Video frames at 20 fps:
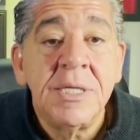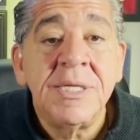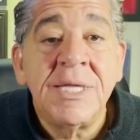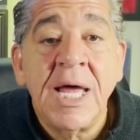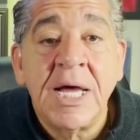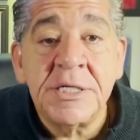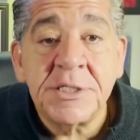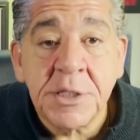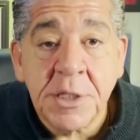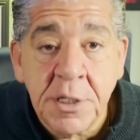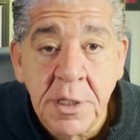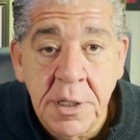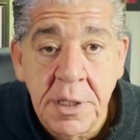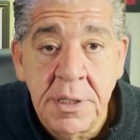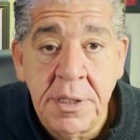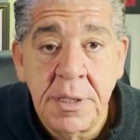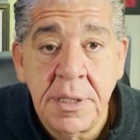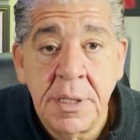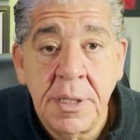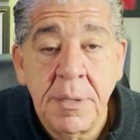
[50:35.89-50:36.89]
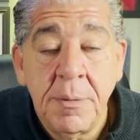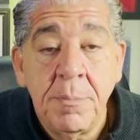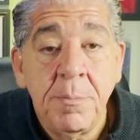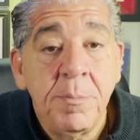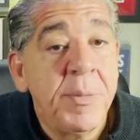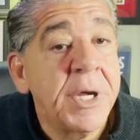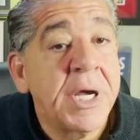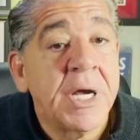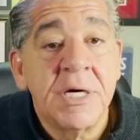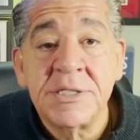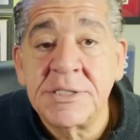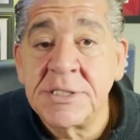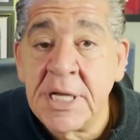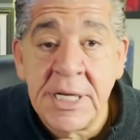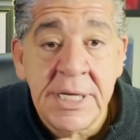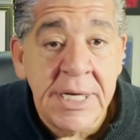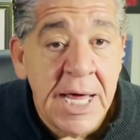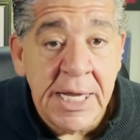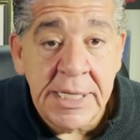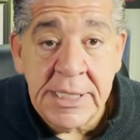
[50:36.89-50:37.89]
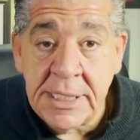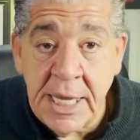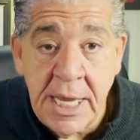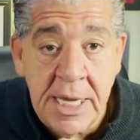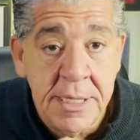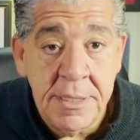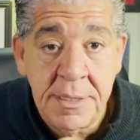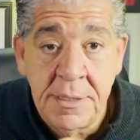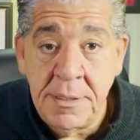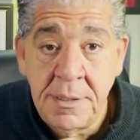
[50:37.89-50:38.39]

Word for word: That's good because they're not dead.